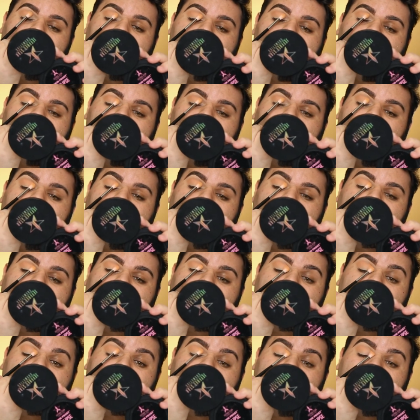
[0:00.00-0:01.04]

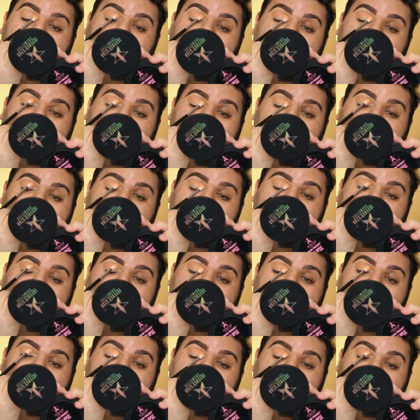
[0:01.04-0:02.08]
And no, I think she's gonna
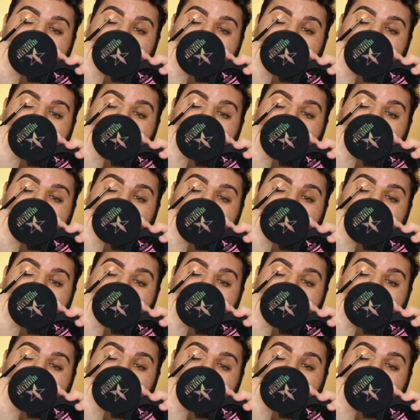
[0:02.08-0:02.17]
do it